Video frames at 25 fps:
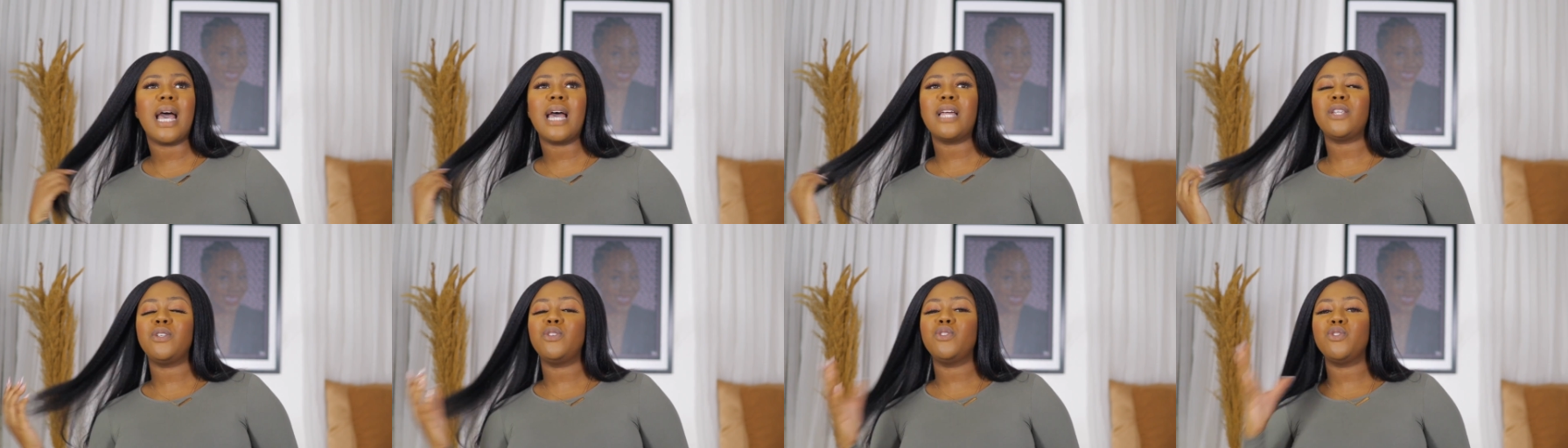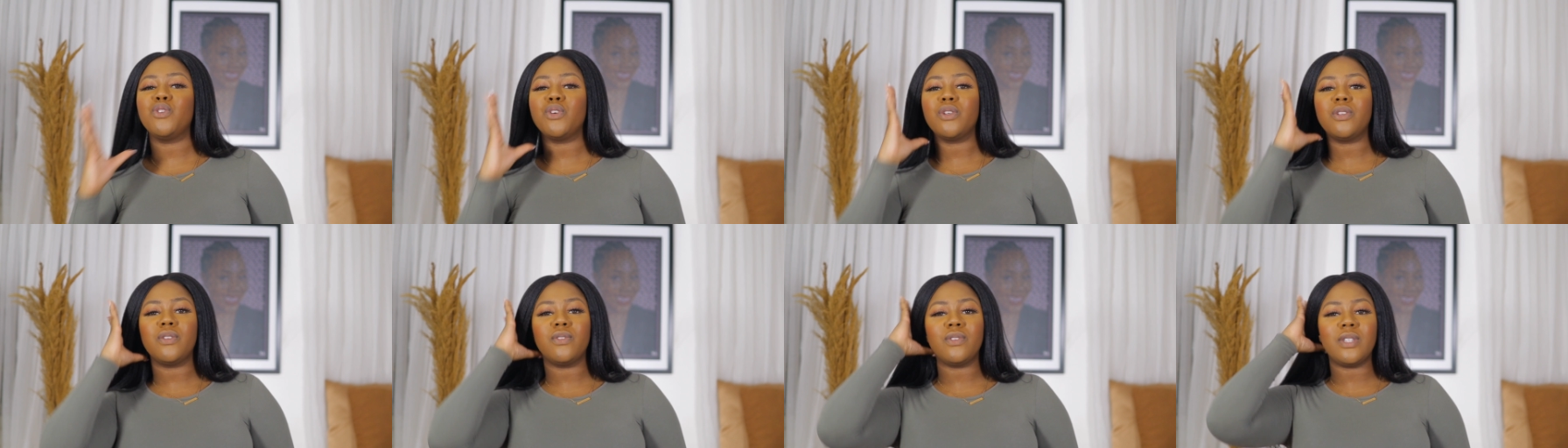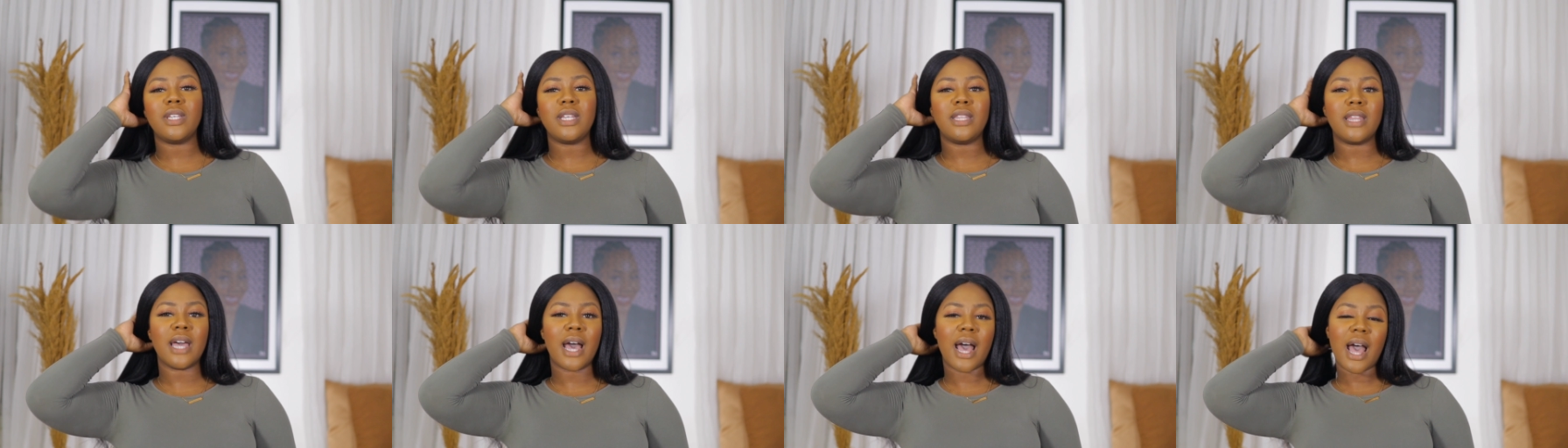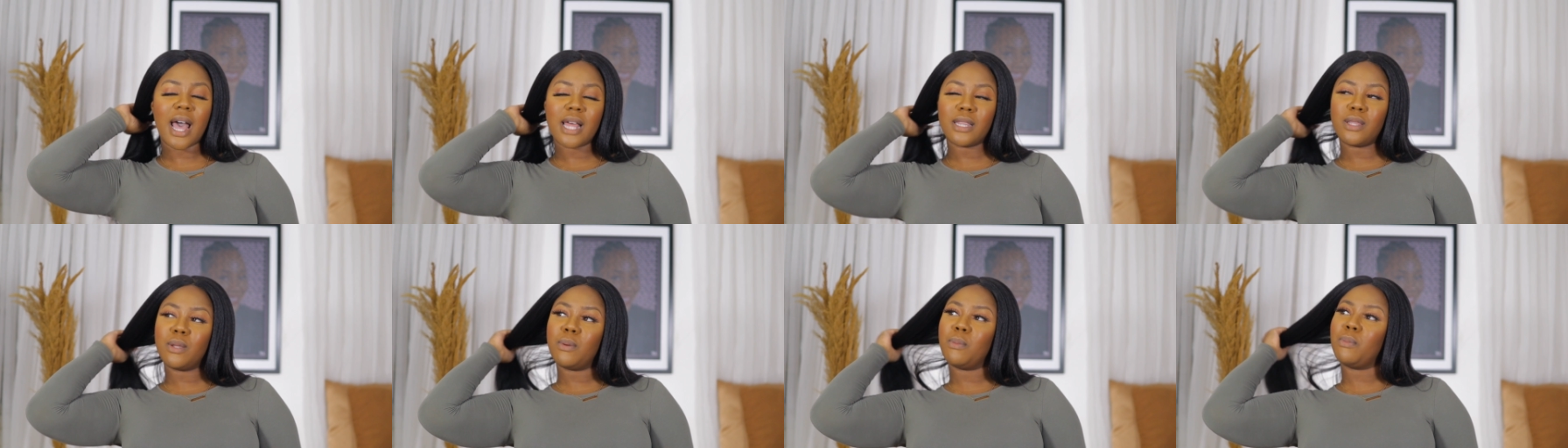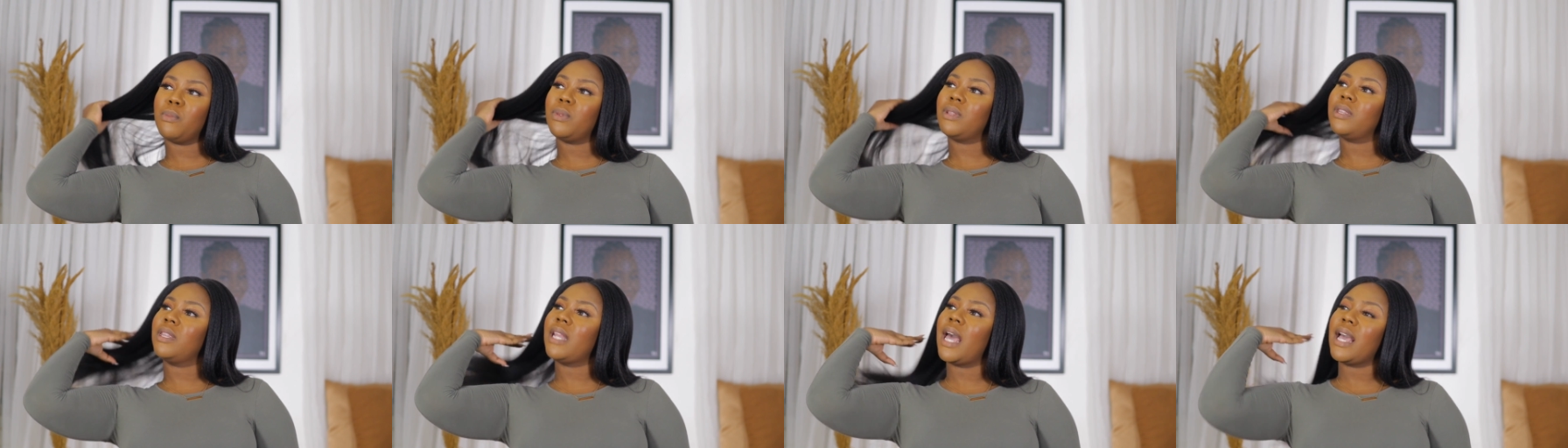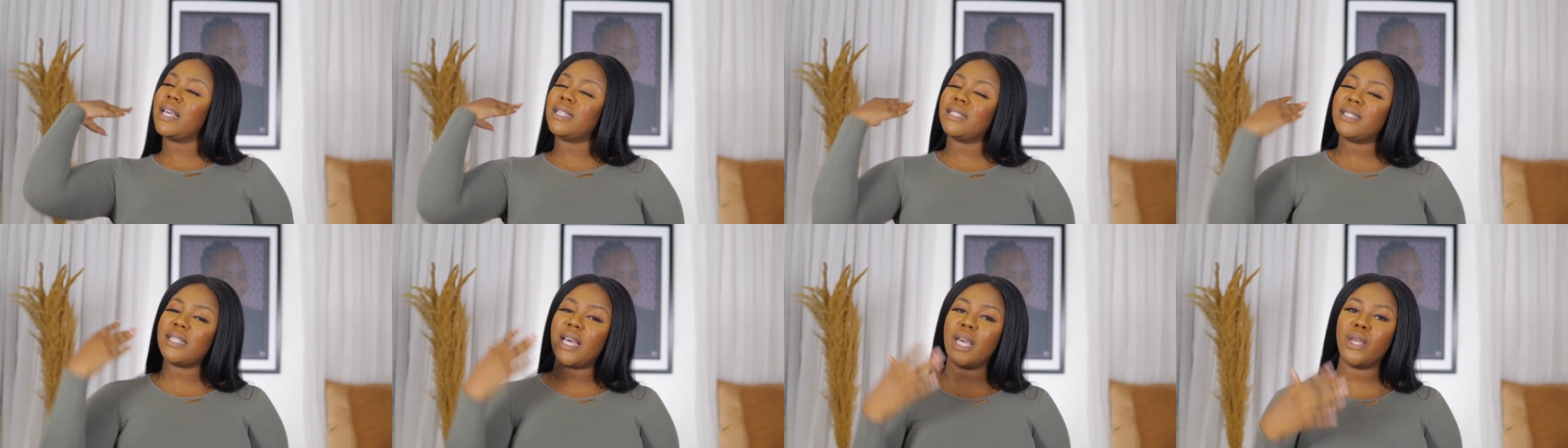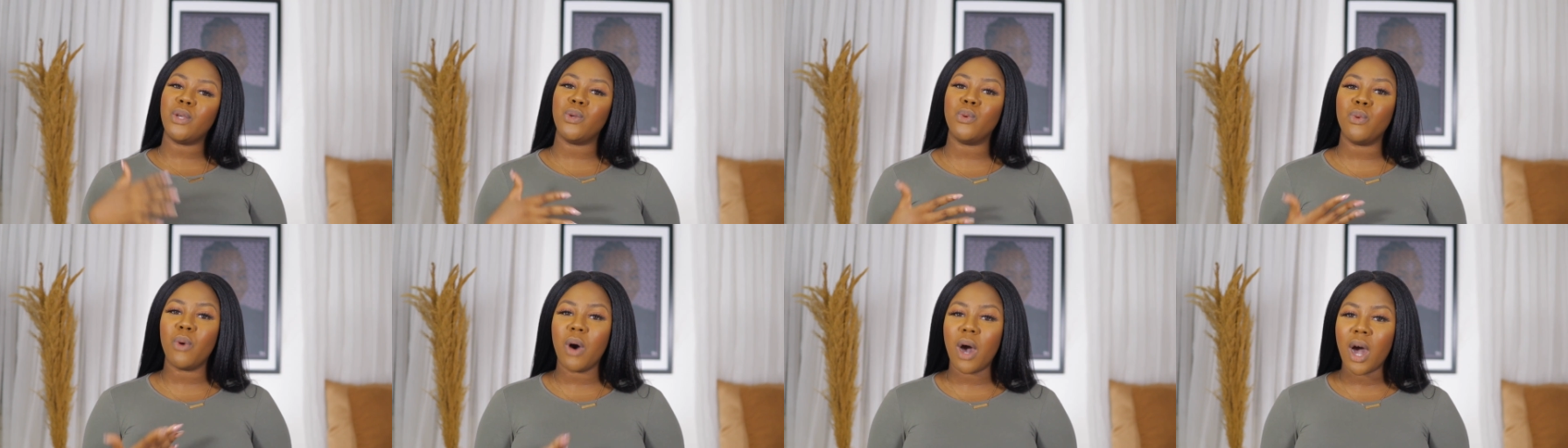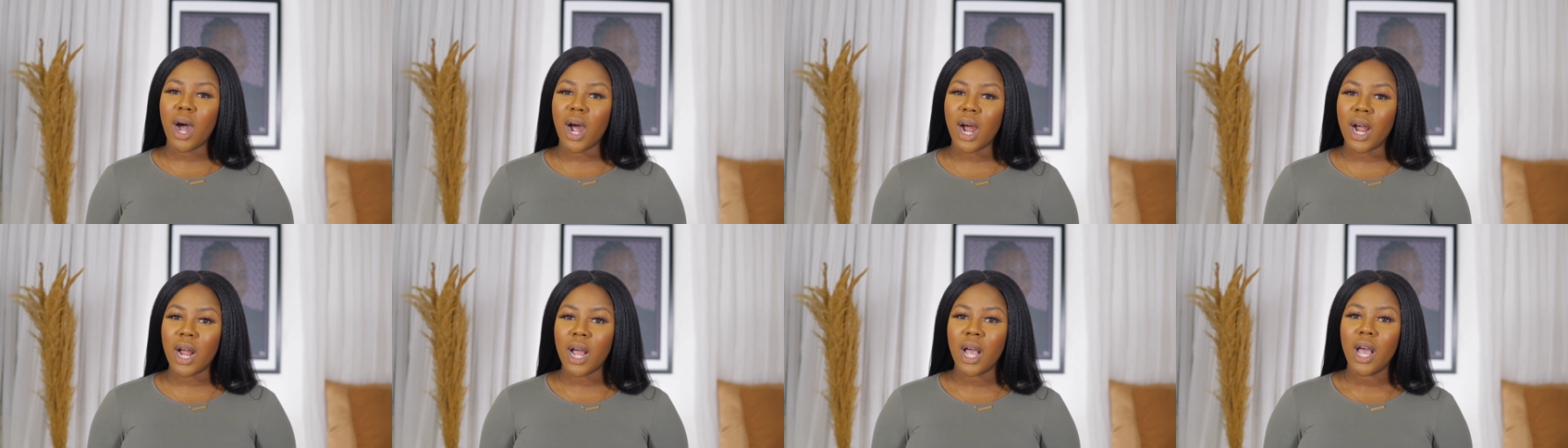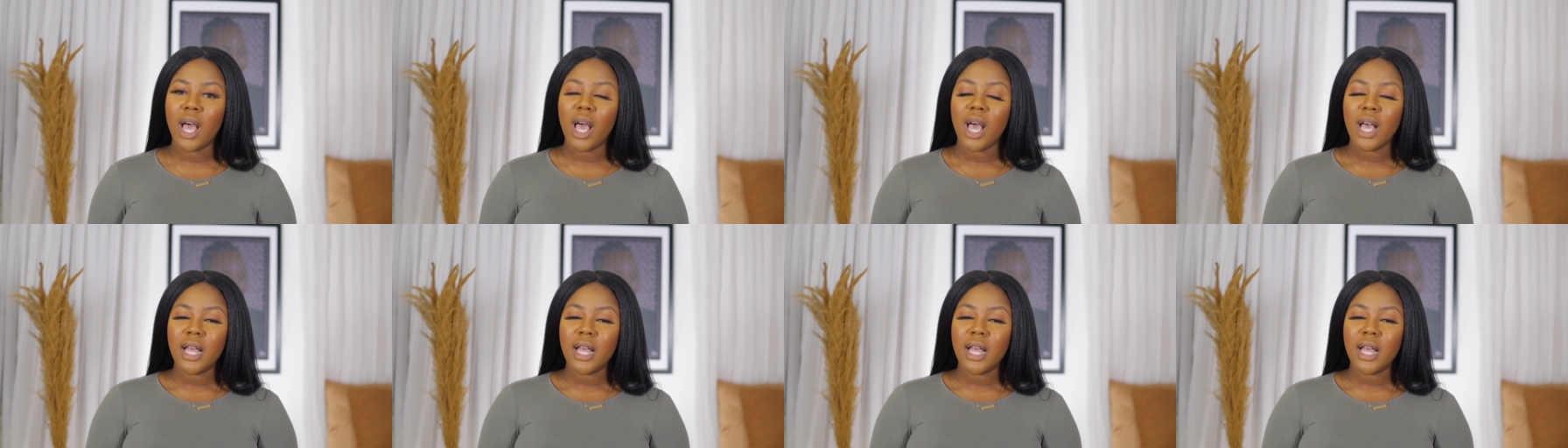and you just see that the nicer you are,